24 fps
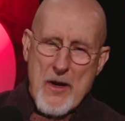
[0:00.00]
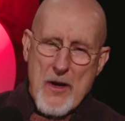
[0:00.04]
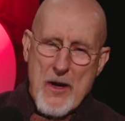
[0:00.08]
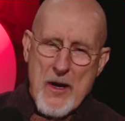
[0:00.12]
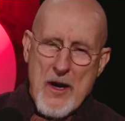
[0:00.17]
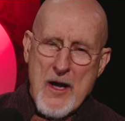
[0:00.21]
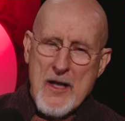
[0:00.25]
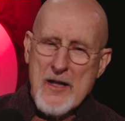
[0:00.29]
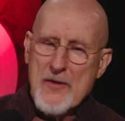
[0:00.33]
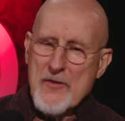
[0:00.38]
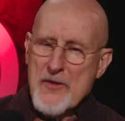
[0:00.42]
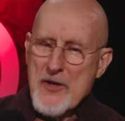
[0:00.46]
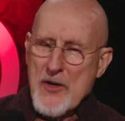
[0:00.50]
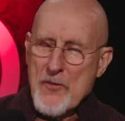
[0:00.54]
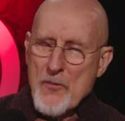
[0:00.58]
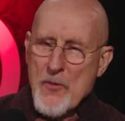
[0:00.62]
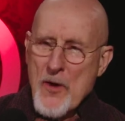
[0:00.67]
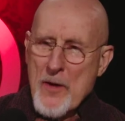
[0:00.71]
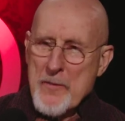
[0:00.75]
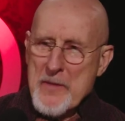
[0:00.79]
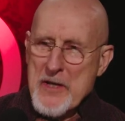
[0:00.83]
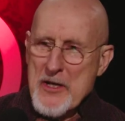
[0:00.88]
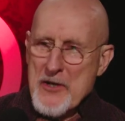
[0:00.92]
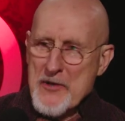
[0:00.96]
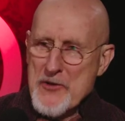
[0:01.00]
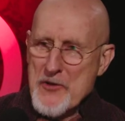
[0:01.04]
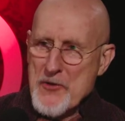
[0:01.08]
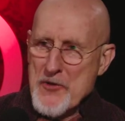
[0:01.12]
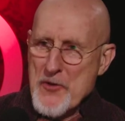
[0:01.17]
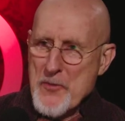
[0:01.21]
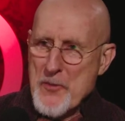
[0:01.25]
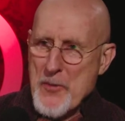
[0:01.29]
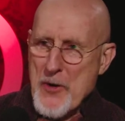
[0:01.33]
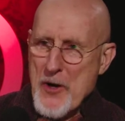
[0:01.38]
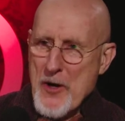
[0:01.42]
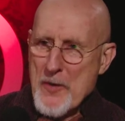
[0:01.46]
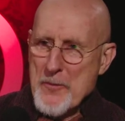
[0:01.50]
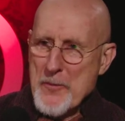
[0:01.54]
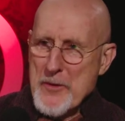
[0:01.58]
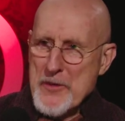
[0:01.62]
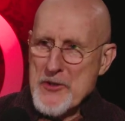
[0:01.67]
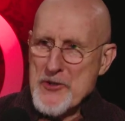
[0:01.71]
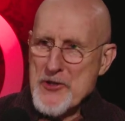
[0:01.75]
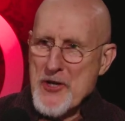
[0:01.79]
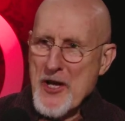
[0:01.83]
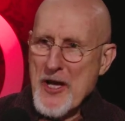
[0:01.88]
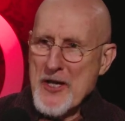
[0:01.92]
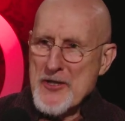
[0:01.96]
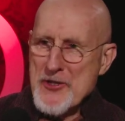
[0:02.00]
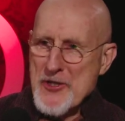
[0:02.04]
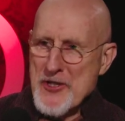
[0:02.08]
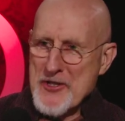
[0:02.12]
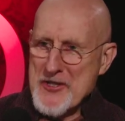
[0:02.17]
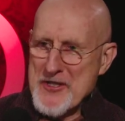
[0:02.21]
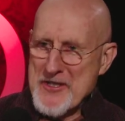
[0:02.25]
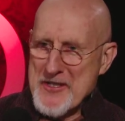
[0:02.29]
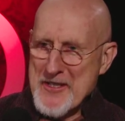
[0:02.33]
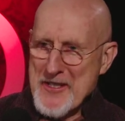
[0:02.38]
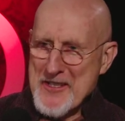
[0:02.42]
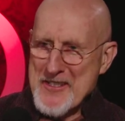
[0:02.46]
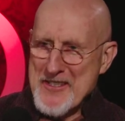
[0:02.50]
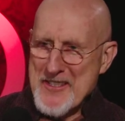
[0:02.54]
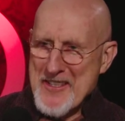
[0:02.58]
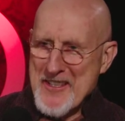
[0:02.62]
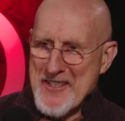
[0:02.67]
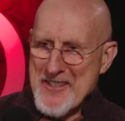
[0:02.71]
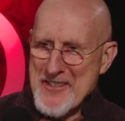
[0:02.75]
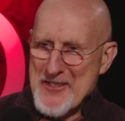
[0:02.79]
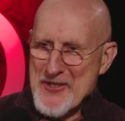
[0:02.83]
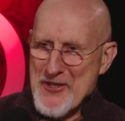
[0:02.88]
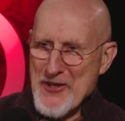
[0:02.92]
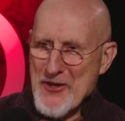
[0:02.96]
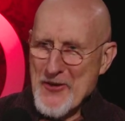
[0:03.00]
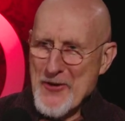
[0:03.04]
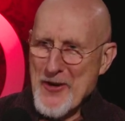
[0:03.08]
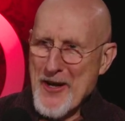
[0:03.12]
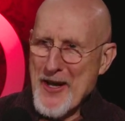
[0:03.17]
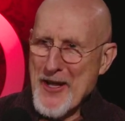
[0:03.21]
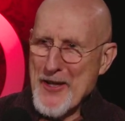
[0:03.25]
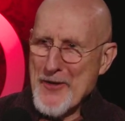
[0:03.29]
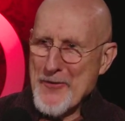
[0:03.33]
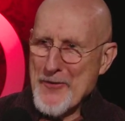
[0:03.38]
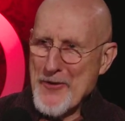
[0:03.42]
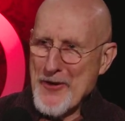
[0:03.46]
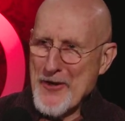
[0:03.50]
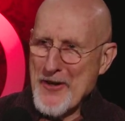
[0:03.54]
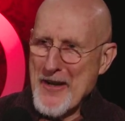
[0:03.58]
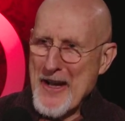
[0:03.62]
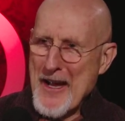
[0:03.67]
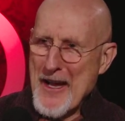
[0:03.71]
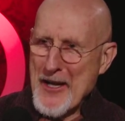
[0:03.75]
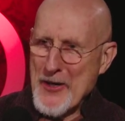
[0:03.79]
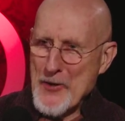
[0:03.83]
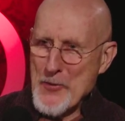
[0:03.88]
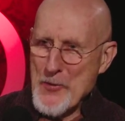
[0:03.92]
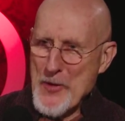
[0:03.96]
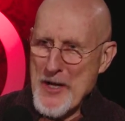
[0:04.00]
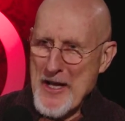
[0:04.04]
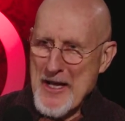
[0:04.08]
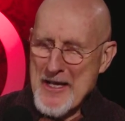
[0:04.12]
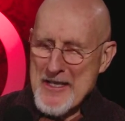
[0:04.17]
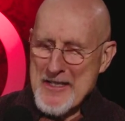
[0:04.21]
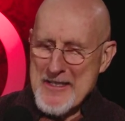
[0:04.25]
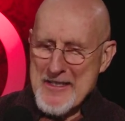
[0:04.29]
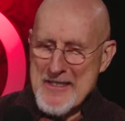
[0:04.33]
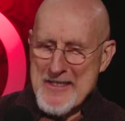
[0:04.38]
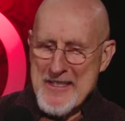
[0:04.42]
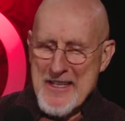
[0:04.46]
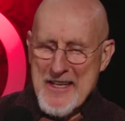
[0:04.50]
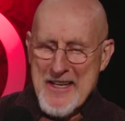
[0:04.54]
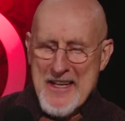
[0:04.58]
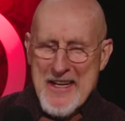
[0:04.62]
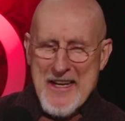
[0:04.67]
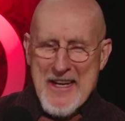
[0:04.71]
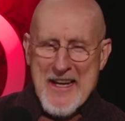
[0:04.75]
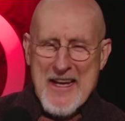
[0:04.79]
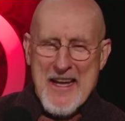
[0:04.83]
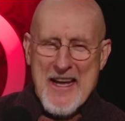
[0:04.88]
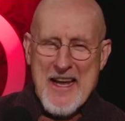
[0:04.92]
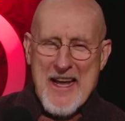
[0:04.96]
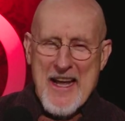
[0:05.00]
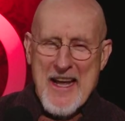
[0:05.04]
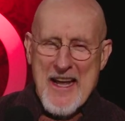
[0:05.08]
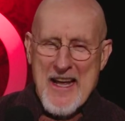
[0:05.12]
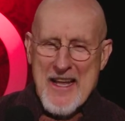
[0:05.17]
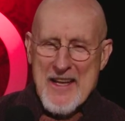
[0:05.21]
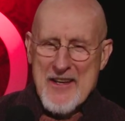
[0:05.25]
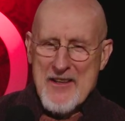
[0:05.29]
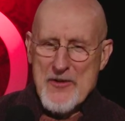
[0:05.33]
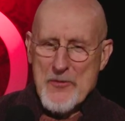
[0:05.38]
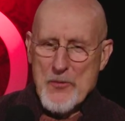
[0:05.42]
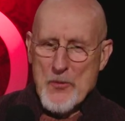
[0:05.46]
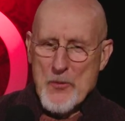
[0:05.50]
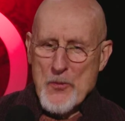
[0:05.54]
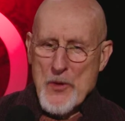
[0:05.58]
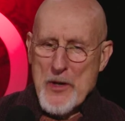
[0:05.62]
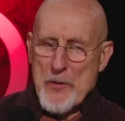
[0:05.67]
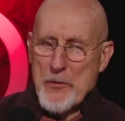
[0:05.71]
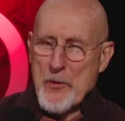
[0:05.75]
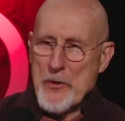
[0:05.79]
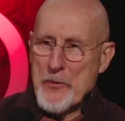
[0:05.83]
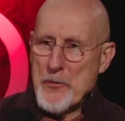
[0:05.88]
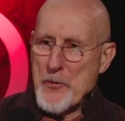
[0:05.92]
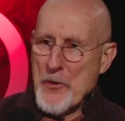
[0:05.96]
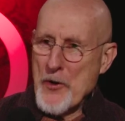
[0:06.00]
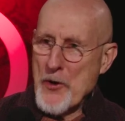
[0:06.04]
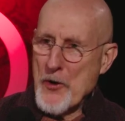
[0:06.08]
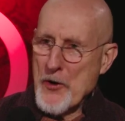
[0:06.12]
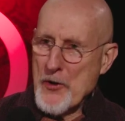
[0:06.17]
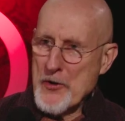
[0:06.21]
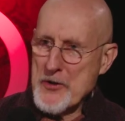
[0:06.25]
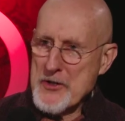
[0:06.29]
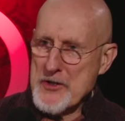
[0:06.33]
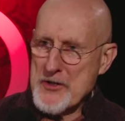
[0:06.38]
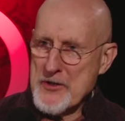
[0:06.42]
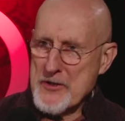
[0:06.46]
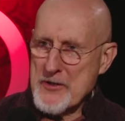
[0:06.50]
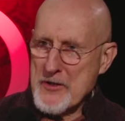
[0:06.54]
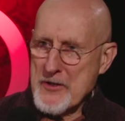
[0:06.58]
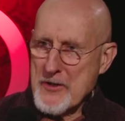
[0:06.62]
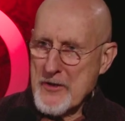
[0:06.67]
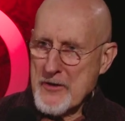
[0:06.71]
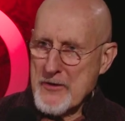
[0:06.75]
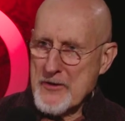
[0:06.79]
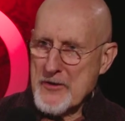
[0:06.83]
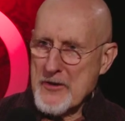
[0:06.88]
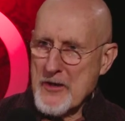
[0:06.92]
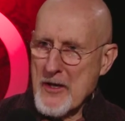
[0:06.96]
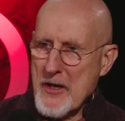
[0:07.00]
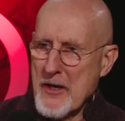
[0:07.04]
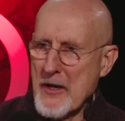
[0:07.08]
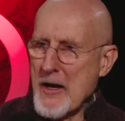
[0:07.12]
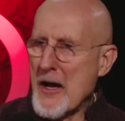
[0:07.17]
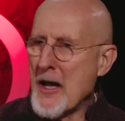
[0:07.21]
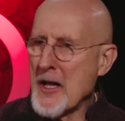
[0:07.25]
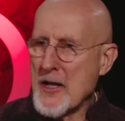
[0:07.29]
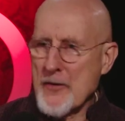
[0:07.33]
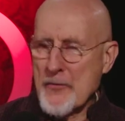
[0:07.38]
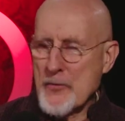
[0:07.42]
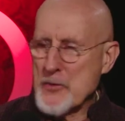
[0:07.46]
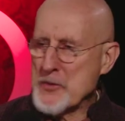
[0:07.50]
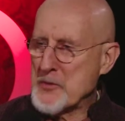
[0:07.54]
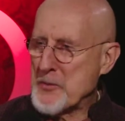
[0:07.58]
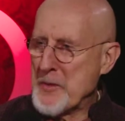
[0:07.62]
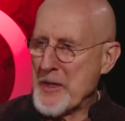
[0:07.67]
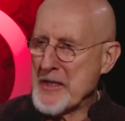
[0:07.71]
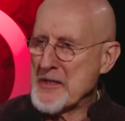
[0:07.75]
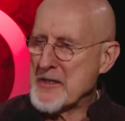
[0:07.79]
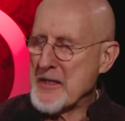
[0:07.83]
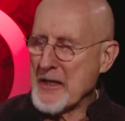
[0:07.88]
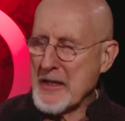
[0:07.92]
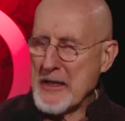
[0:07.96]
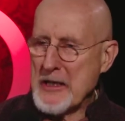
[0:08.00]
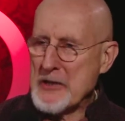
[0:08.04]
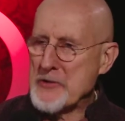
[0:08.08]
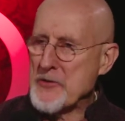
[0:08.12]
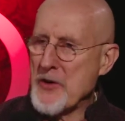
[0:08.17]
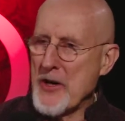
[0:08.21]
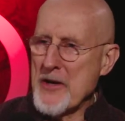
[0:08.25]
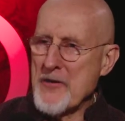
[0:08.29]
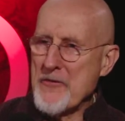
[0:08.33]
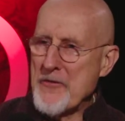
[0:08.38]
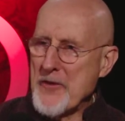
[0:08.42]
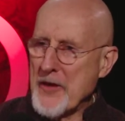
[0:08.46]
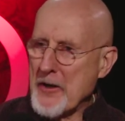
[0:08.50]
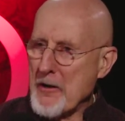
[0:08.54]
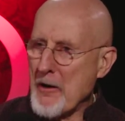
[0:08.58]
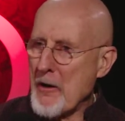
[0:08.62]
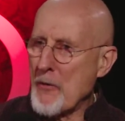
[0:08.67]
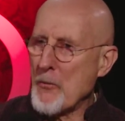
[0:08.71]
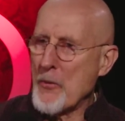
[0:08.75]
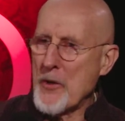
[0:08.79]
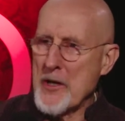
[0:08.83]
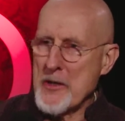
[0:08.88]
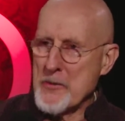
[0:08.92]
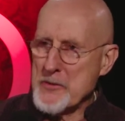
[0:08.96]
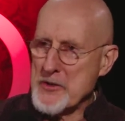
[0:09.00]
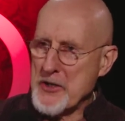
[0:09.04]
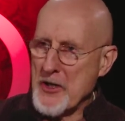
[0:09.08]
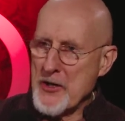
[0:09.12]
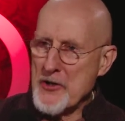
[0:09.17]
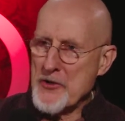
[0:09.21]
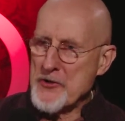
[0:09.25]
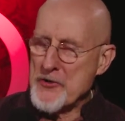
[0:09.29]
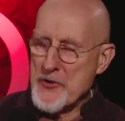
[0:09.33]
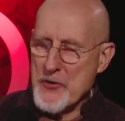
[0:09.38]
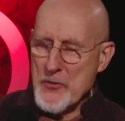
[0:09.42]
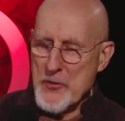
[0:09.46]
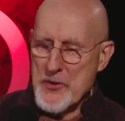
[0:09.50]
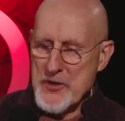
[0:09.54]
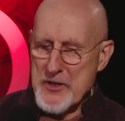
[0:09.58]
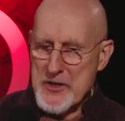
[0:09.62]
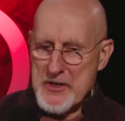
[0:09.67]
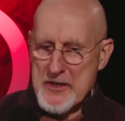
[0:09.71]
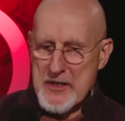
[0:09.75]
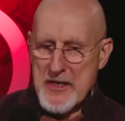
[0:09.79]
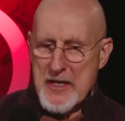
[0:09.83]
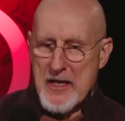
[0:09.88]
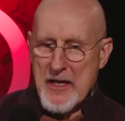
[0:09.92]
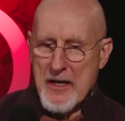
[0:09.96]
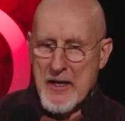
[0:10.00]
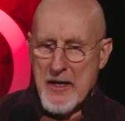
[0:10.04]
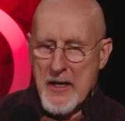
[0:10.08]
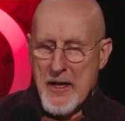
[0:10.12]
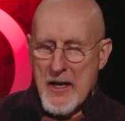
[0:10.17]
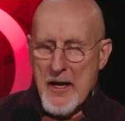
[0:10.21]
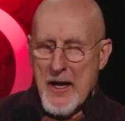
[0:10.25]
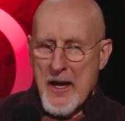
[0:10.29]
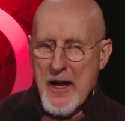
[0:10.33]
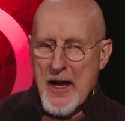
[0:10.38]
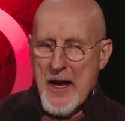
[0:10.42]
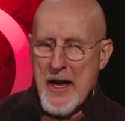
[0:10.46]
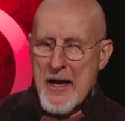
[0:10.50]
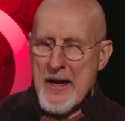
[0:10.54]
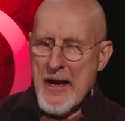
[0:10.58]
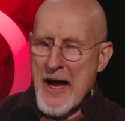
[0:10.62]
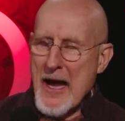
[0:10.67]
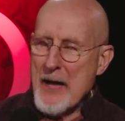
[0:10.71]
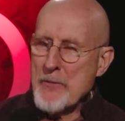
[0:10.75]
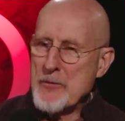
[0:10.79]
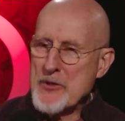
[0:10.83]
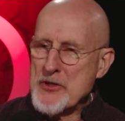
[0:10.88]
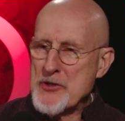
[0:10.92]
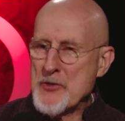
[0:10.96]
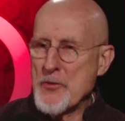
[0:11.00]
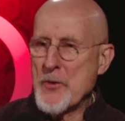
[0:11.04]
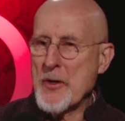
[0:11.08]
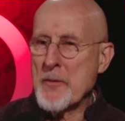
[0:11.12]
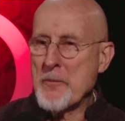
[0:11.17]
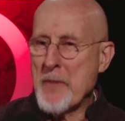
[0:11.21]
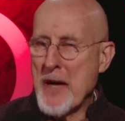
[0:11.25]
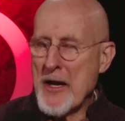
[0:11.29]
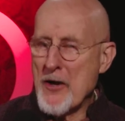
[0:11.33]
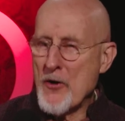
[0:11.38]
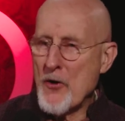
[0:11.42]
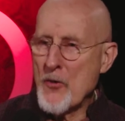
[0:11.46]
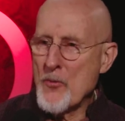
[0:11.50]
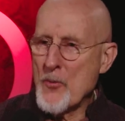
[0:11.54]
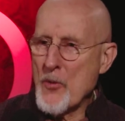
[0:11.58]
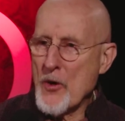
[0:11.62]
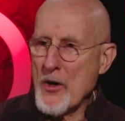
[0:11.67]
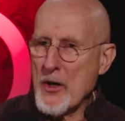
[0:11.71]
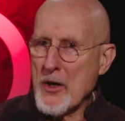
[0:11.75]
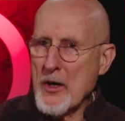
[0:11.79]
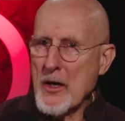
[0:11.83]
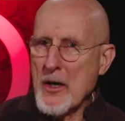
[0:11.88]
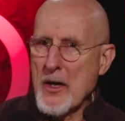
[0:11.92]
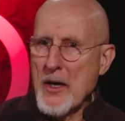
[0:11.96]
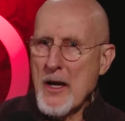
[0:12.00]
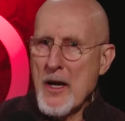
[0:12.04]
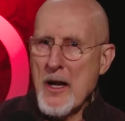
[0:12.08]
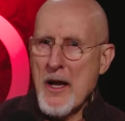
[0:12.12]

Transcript: Oliver didn't want me to do the part, but Josh insisted, so Oliver acquiesced, and we would rehearse. Uh, Oliver was basically trying to figure out what he was going to do with the scene, and I was doing my homework.